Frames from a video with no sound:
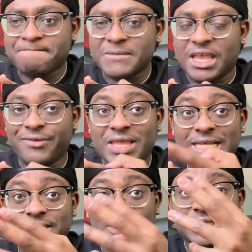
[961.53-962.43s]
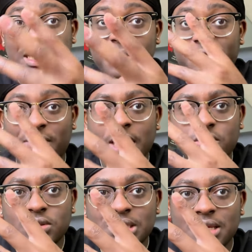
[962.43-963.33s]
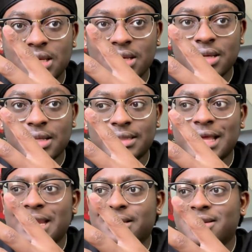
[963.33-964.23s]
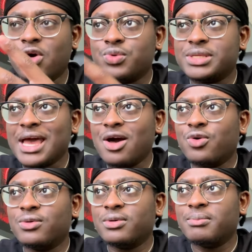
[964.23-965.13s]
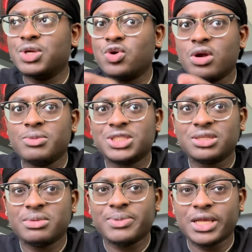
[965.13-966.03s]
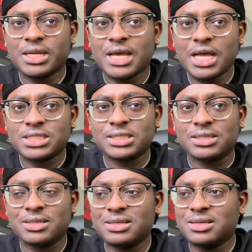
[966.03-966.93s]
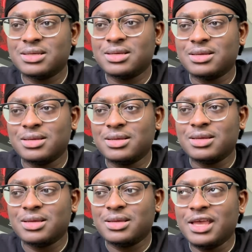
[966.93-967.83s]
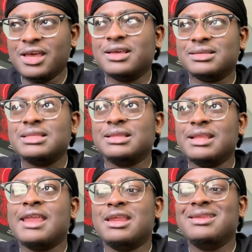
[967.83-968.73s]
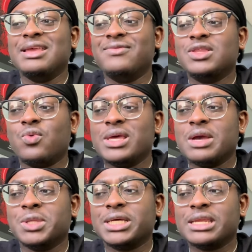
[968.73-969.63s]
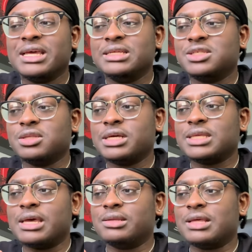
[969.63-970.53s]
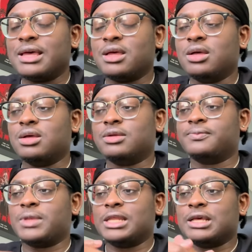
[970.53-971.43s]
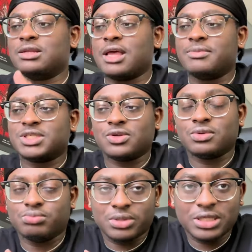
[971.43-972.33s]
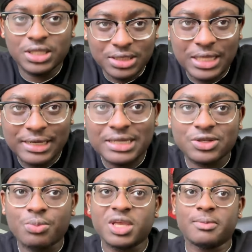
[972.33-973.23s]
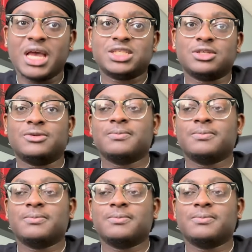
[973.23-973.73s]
if that's the semifinals, then no doubt Midorima should be playing Akashi. Yeah, and then even the way they were looking at each other at the end of that uh, at the end of the episode, bro, it looks like that's gonna be a matchup